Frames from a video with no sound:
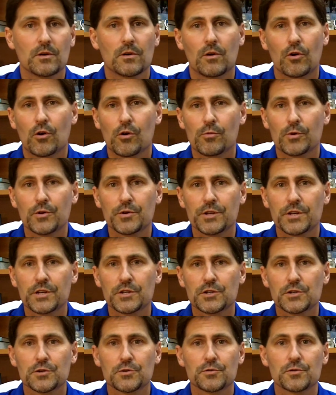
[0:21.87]
hormone
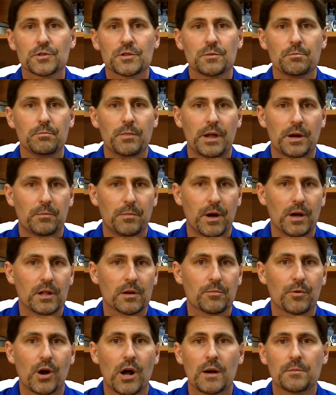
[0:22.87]
issues,
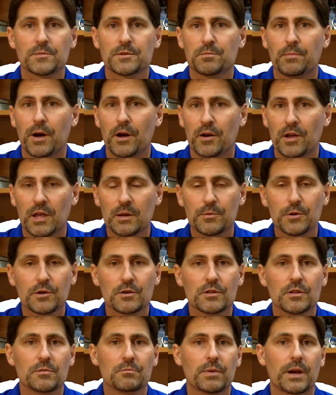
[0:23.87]
metabolic problems,
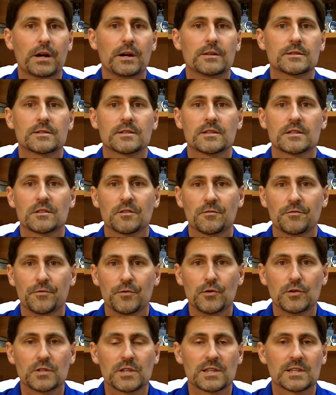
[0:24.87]
biochemical imbalances,
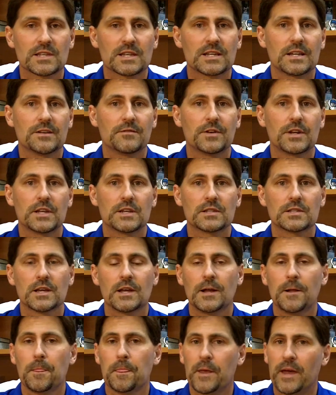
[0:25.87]
food sensitivities,
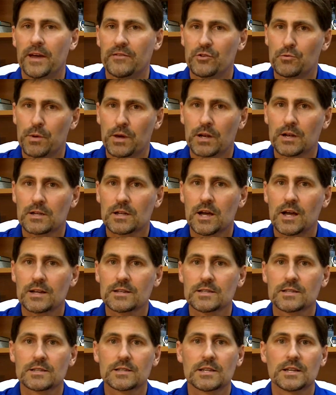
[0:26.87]
heavy metal
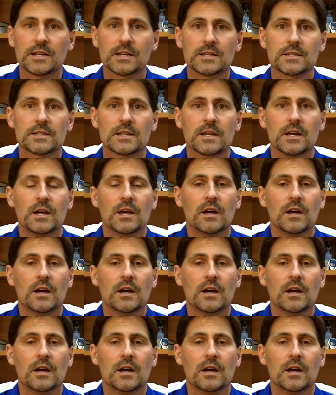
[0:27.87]
toxicities,